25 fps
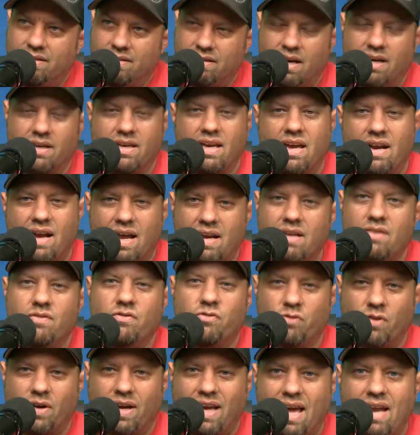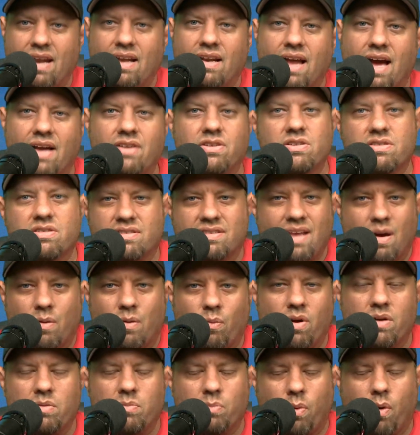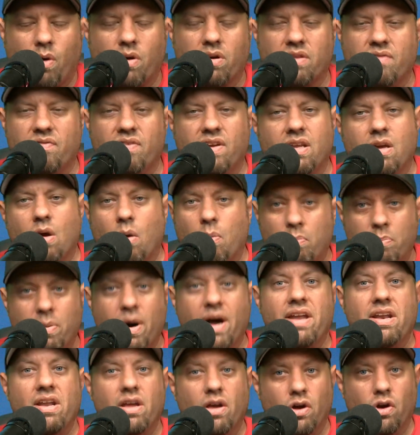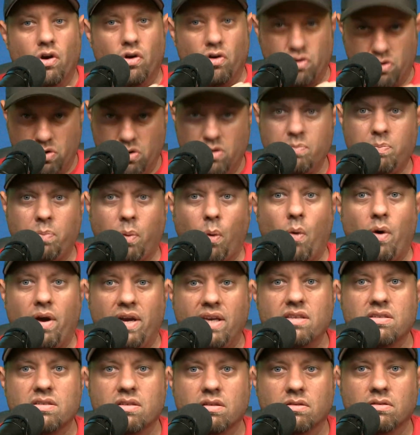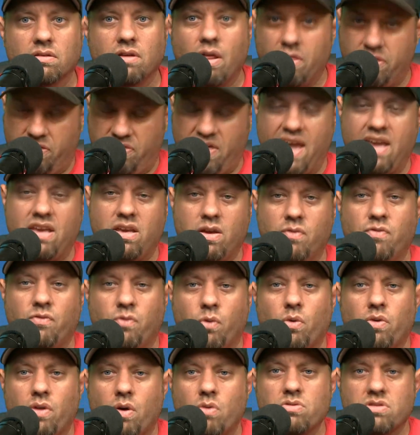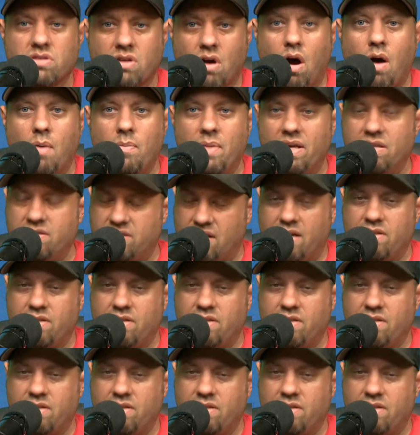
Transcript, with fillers: Again, I didn't forget it. I just, that wasn't part of the video. But good point. Thank you for those comments.